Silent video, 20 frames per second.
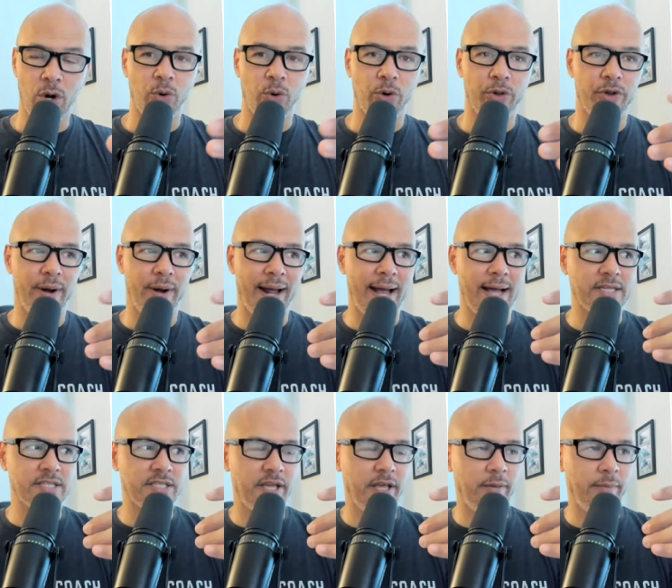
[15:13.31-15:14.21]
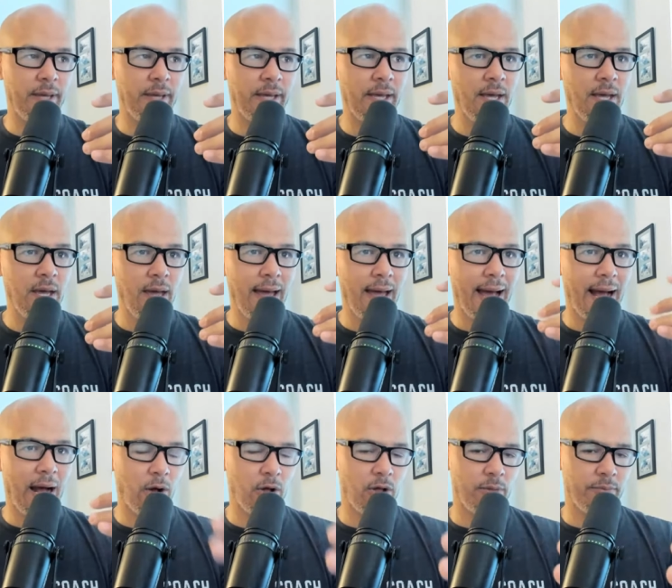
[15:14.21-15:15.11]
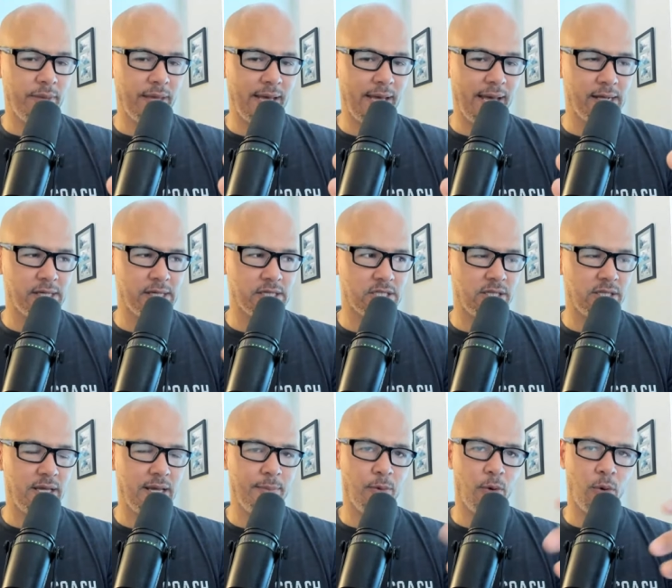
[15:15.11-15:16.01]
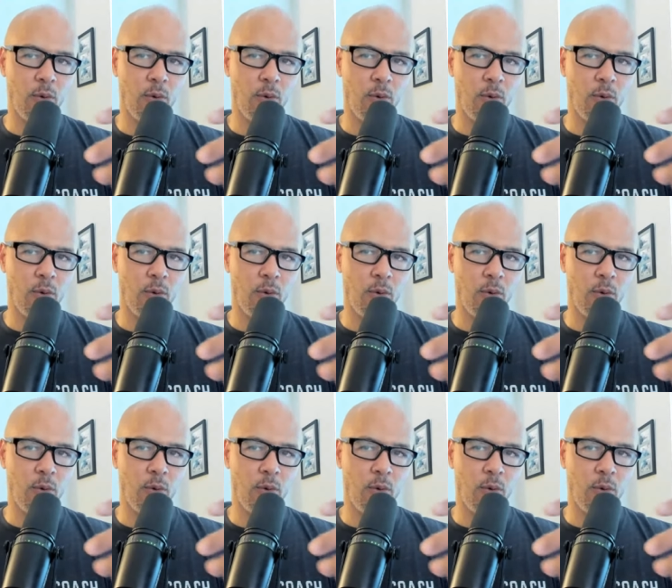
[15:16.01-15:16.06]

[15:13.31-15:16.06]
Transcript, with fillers: or they're asking me how come they can't sleep,